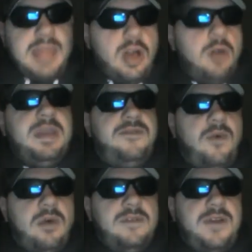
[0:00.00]
they'll be
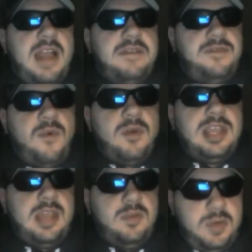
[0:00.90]
45 to
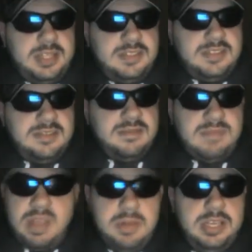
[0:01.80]
48 wins.
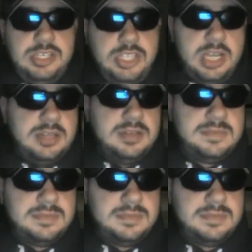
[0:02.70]
They really should.